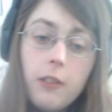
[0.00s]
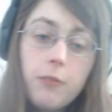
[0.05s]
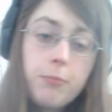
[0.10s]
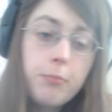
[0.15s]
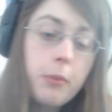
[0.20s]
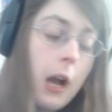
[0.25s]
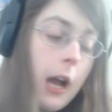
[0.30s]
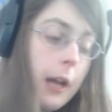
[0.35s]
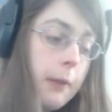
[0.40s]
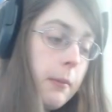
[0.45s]

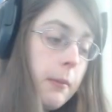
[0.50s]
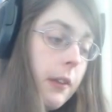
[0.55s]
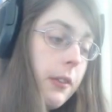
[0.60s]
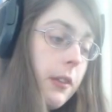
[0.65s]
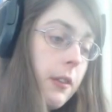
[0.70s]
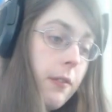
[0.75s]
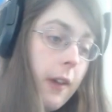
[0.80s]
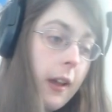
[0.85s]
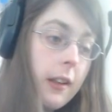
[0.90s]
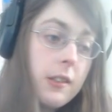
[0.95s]
Pride Month
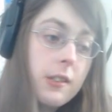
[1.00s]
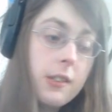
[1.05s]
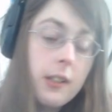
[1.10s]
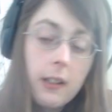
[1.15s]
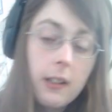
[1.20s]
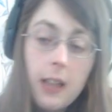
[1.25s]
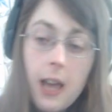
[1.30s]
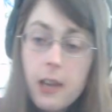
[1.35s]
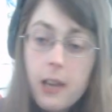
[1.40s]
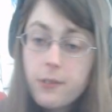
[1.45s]
events in
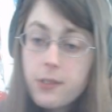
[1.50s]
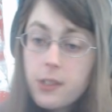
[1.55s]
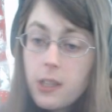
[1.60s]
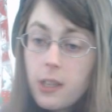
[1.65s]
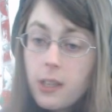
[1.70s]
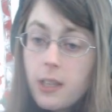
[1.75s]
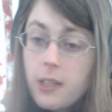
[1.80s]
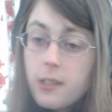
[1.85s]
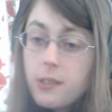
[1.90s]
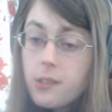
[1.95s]
a lot of
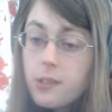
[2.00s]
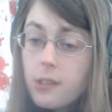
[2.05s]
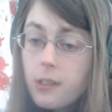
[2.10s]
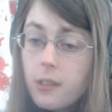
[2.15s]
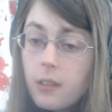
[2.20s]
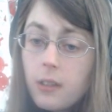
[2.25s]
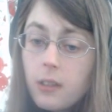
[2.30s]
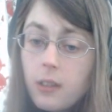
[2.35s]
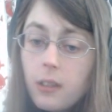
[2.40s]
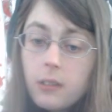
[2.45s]
cities,
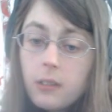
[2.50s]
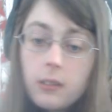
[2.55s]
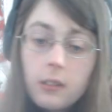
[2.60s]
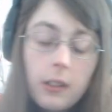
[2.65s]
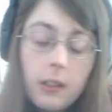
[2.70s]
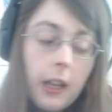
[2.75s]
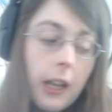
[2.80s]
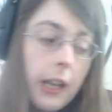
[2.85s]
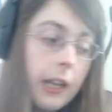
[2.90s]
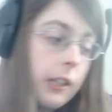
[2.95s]

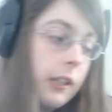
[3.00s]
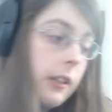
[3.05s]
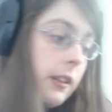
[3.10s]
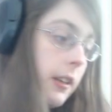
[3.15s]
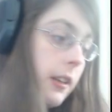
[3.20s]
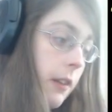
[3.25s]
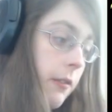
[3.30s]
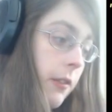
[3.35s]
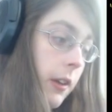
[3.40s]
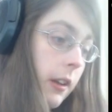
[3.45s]
and
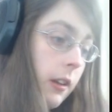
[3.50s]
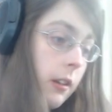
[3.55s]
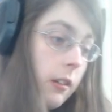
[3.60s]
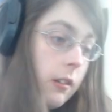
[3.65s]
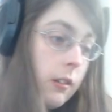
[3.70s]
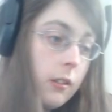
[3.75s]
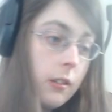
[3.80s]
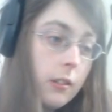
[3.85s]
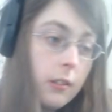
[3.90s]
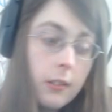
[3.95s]

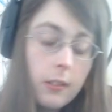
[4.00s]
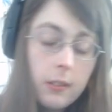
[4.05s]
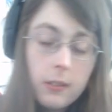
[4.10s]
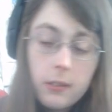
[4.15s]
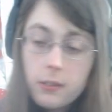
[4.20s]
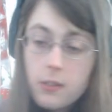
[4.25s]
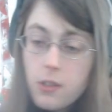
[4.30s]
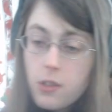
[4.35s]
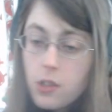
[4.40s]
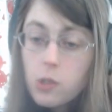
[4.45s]
given
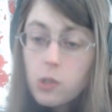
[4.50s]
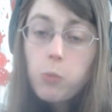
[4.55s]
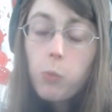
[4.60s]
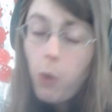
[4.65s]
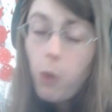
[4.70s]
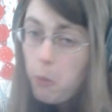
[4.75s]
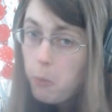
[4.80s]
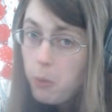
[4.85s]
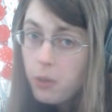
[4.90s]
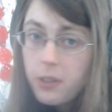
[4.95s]
just
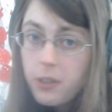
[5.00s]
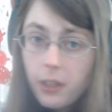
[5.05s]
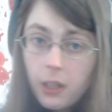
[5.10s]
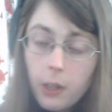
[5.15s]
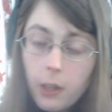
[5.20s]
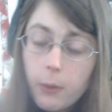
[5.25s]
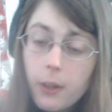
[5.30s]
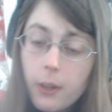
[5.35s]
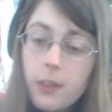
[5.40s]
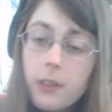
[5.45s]
what we're
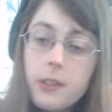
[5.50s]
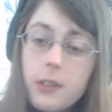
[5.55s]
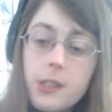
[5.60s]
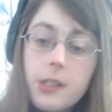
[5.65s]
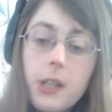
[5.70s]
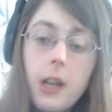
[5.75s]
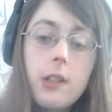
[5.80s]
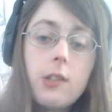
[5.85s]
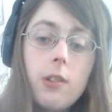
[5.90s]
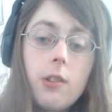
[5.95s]
dealing with in this
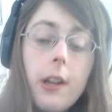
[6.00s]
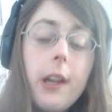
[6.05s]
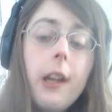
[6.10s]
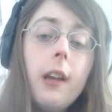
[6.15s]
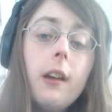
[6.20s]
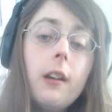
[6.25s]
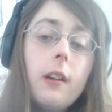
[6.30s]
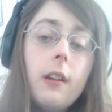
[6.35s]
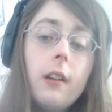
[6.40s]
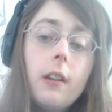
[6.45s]

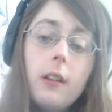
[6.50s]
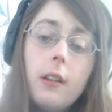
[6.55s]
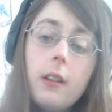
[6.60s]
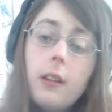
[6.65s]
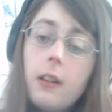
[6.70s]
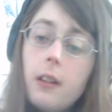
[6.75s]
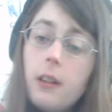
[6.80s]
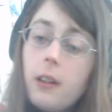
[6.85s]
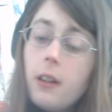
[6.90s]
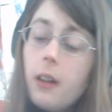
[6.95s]
country,
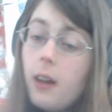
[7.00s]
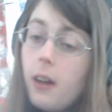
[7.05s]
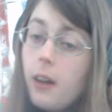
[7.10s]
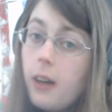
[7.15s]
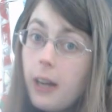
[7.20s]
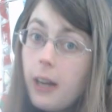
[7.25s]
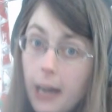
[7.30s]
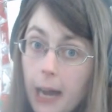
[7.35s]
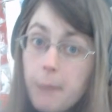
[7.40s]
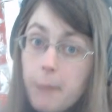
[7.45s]

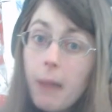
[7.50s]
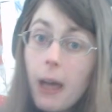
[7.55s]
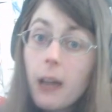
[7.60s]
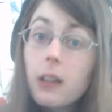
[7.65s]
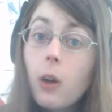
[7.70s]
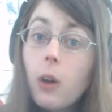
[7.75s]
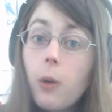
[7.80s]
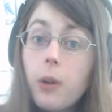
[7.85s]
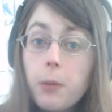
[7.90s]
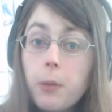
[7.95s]
I'm not
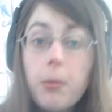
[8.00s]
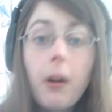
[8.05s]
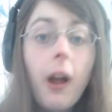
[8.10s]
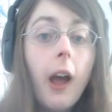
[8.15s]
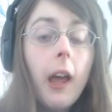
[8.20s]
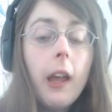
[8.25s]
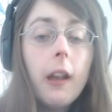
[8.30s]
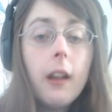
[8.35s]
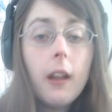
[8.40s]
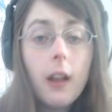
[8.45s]
going to
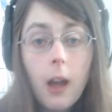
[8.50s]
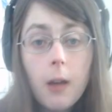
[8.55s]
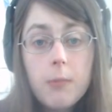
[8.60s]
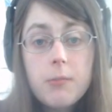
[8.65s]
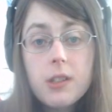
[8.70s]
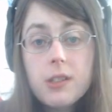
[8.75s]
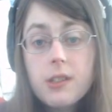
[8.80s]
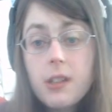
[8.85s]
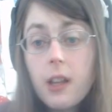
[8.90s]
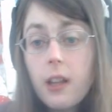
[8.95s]
Pride. I'm
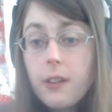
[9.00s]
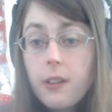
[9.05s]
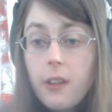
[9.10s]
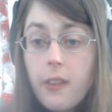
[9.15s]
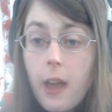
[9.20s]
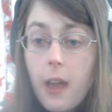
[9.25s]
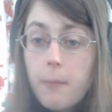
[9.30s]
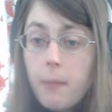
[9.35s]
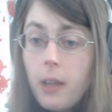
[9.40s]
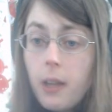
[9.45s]
just telling you
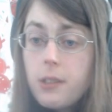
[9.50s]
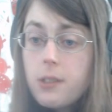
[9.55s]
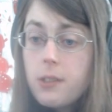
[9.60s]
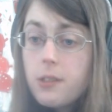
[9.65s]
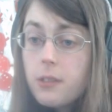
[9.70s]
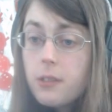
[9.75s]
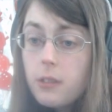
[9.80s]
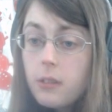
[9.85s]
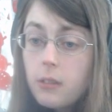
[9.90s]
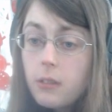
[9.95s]
that
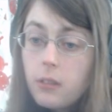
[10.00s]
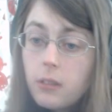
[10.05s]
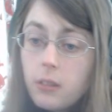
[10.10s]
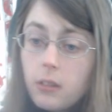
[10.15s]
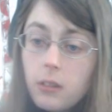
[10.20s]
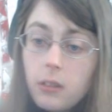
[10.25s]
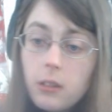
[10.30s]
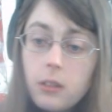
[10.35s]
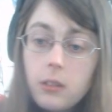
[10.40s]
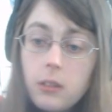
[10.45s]
much.
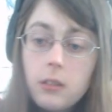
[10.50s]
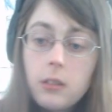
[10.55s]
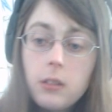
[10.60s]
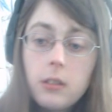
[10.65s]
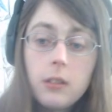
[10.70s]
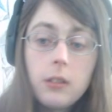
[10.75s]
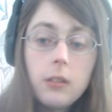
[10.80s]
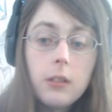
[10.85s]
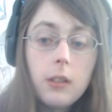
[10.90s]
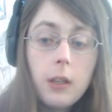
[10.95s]

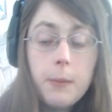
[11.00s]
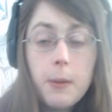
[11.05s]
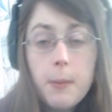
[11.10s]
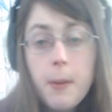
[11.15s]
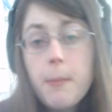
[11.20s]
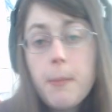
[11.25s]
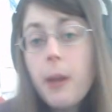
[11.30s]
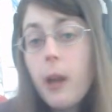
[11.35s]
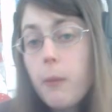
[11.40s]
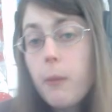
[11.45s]
I mean,
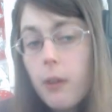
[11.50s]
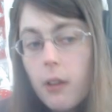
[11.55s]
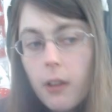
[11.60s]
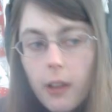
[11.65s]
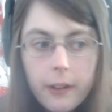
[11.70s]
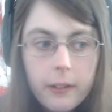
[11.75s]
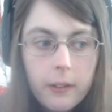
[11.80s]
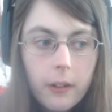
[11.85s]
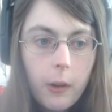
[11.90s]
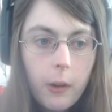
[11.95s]
maybe I will.
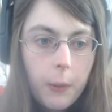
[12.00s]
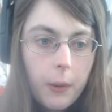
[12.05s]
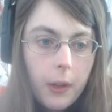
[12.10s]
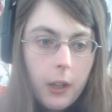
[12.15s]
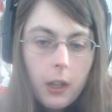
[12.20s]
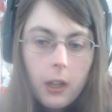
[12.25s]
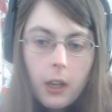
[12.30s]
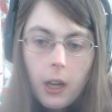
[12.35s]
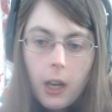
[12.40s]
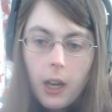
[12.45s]
I don't
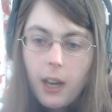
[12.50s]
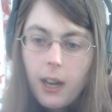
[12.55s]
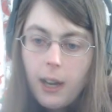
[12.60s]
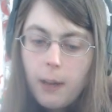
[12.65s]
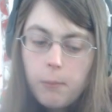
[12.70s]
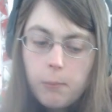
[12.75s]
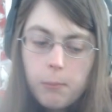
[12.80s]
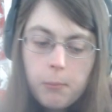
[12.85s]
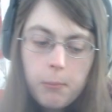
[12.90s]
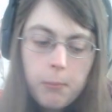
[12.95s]

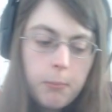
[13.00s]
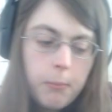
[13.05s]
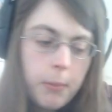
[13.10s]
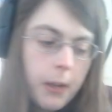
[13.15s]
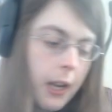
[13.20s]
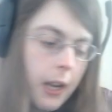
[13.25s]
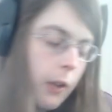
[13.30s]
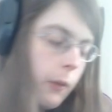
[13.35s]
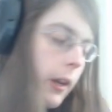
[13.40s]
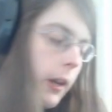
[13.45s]
know. But
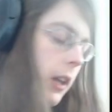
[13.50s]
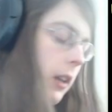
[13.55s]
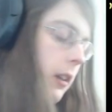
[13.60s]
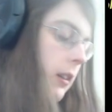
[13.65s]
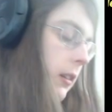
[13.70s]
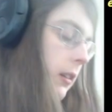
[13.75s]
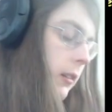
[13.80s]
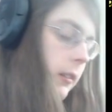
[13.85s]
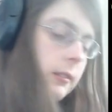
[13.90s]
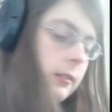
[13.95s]
anyway,
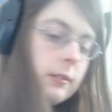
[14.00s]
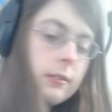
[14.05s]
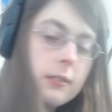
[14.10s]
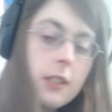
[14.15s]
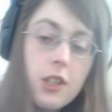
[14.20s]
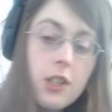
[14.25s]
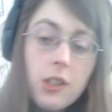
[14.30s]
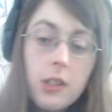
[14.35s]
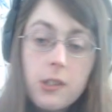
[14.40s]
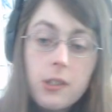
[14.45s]

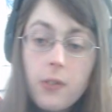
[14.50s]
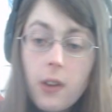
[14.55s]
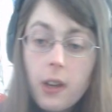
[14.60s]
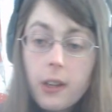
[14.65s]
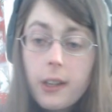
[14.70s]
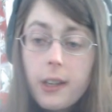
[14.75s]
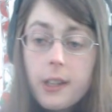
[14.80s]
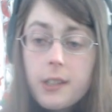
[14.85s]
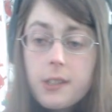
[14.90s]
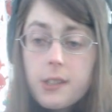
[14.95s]
this shit's
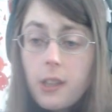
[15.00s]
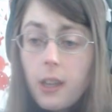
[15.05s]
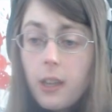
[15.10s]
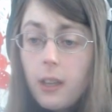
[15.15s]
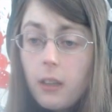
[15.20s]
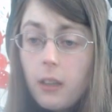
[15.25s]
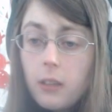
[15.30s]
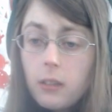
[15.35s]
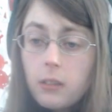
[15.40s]
fucking insane.